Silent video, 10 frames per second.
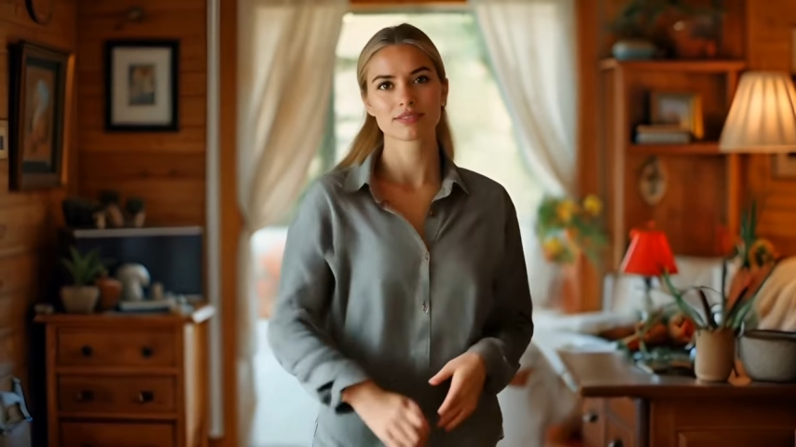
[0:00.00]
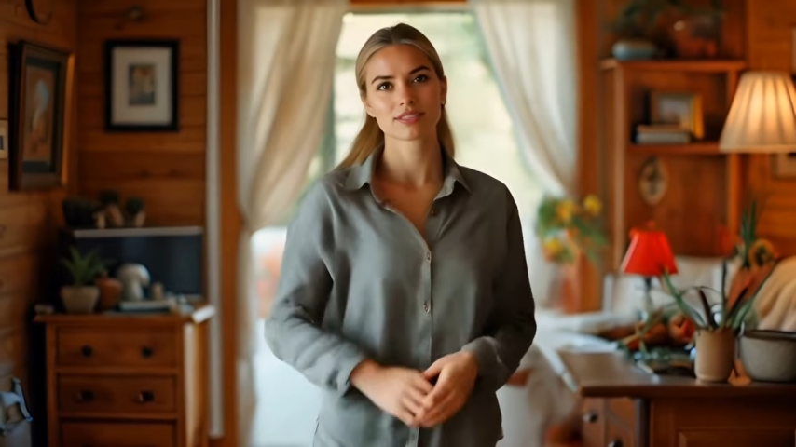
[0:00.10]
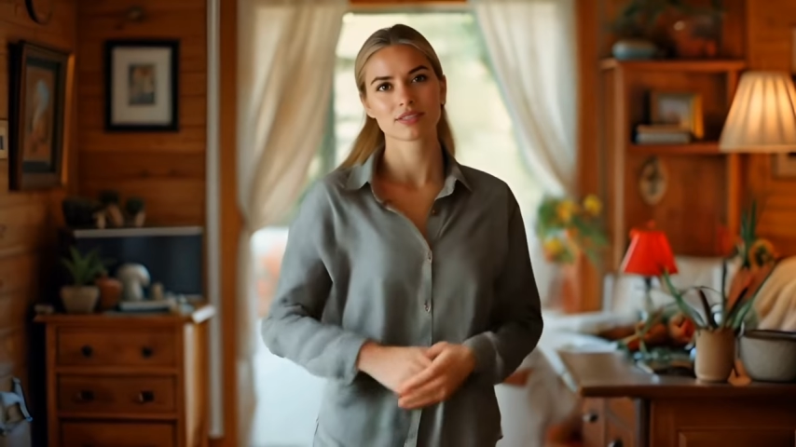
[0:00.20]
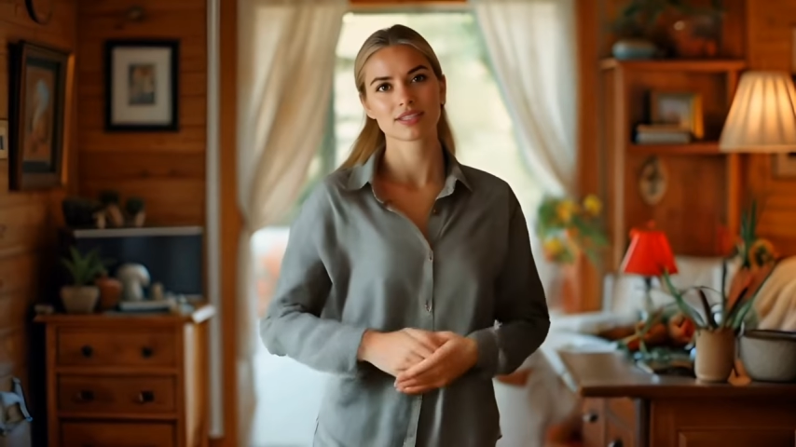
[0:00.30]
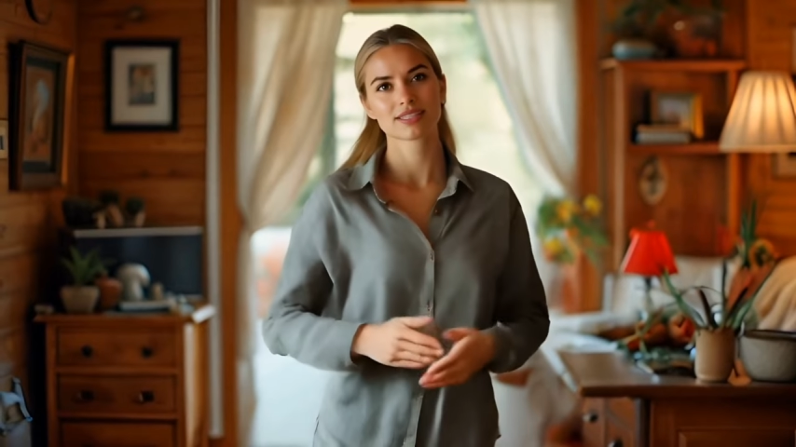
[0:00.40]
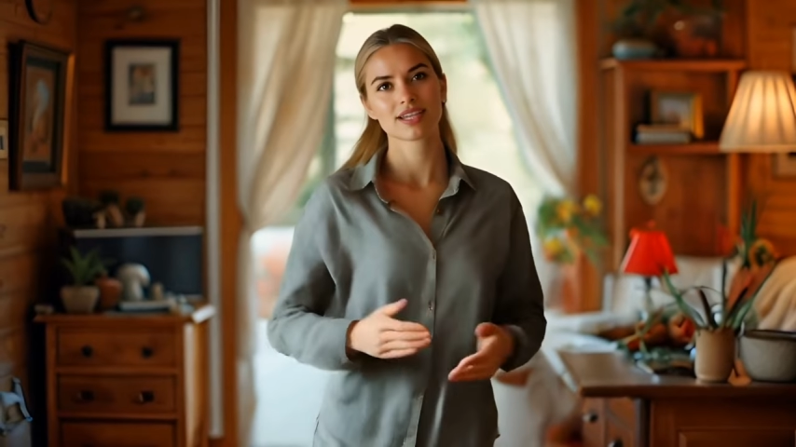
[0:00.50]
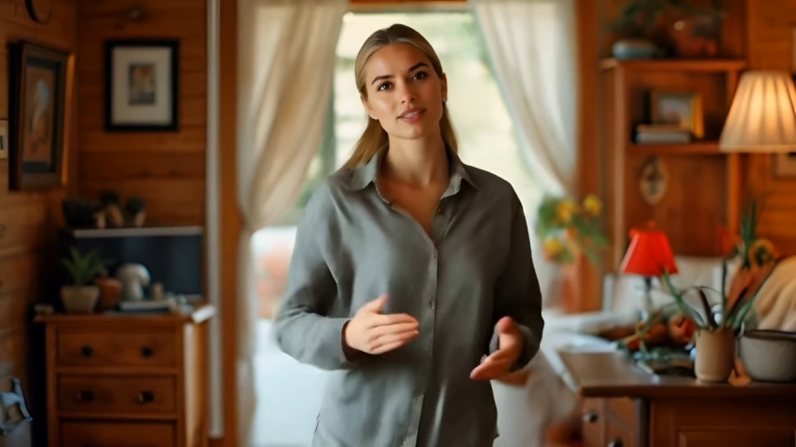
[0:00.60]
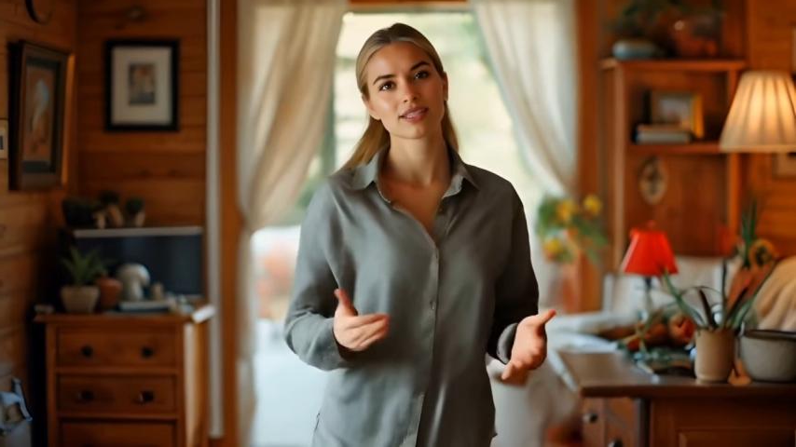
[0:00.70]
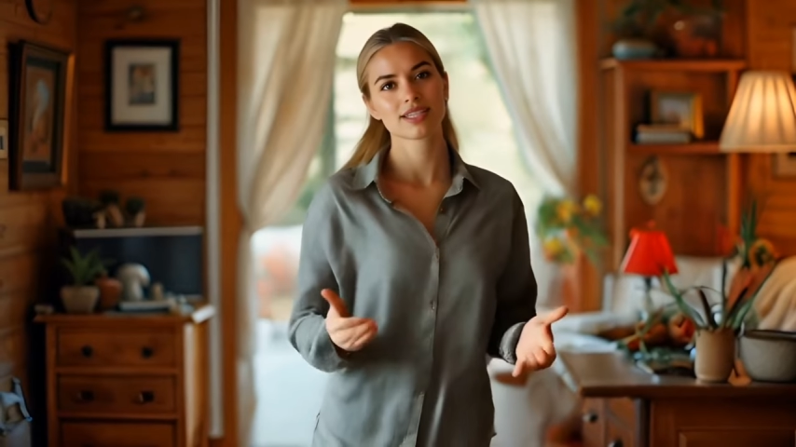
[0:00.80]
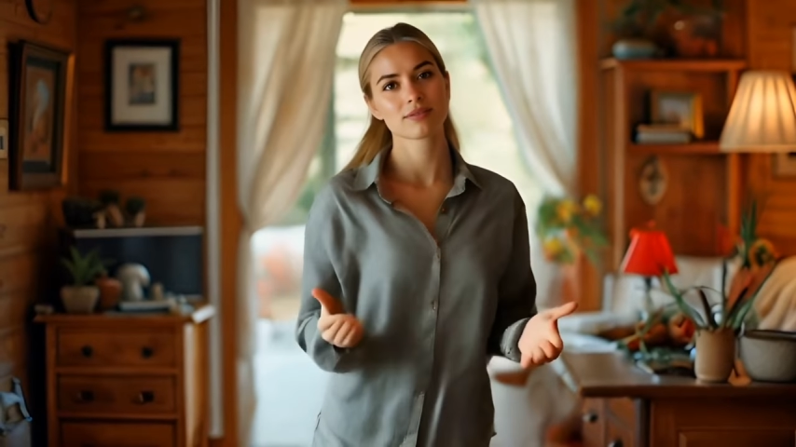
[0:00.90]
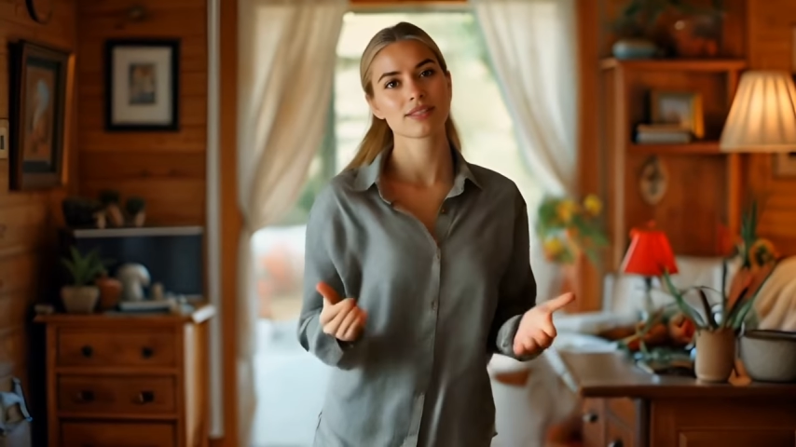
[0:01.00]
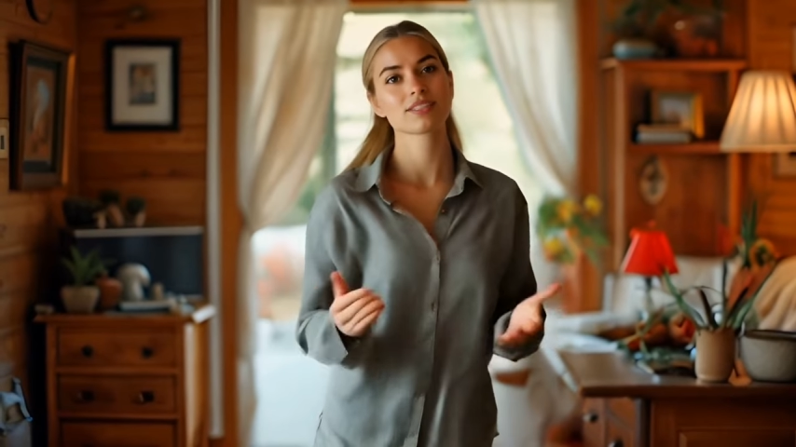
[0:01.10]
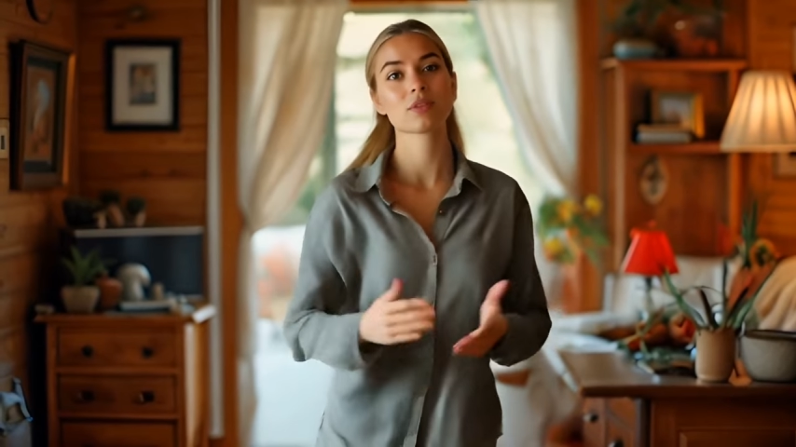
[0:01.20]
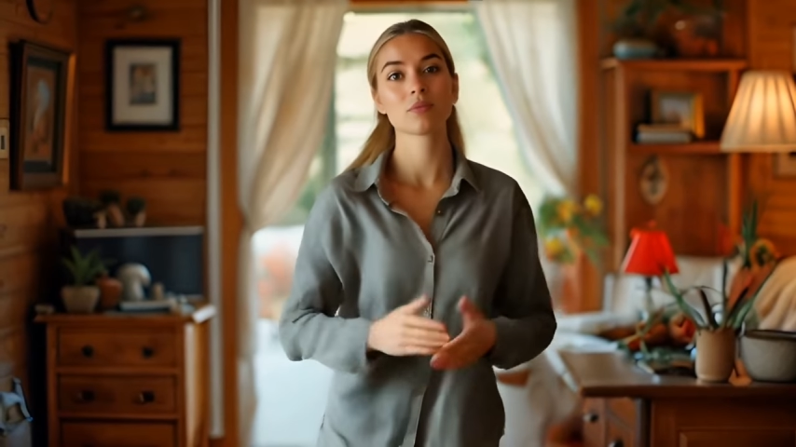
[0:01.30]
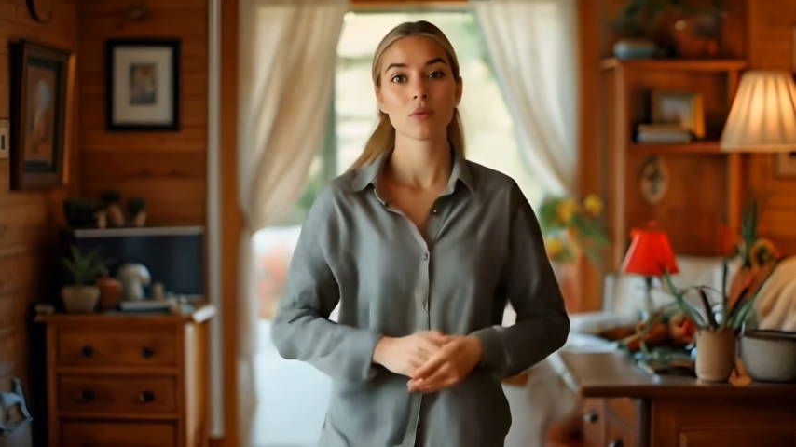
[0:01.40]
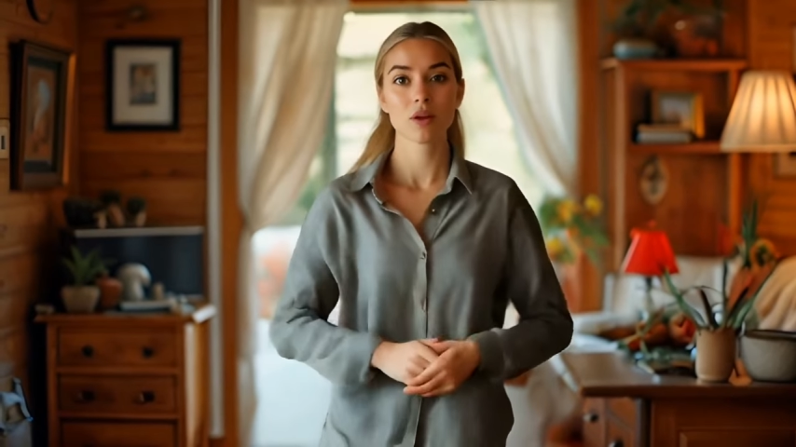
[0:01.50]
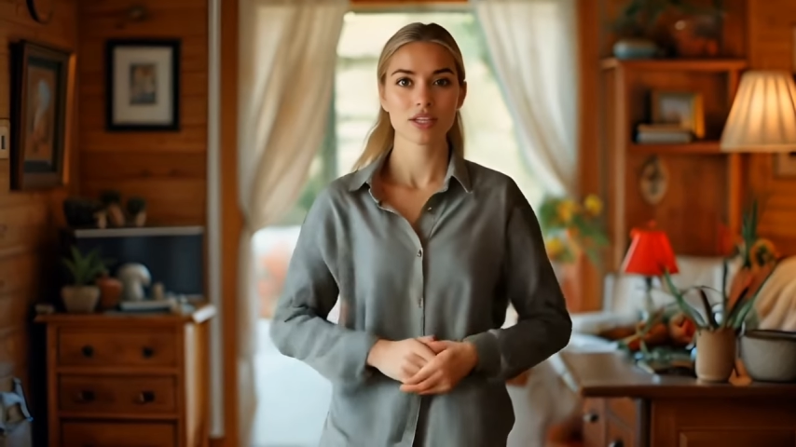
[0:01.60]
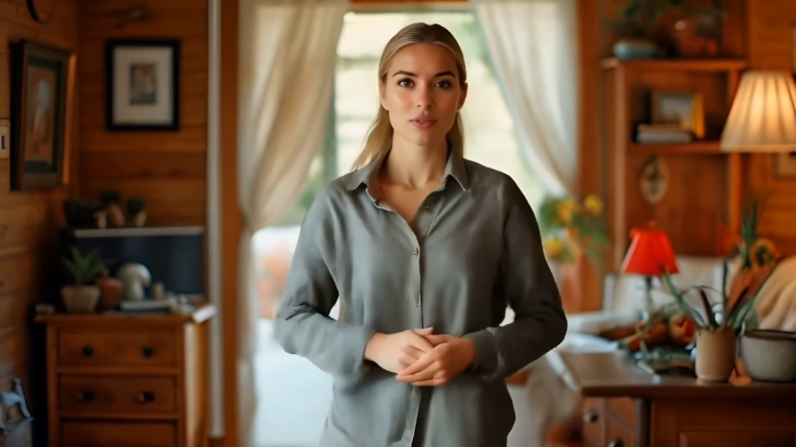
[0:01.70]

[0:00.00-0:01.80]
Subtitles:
So let's help the humans to avoid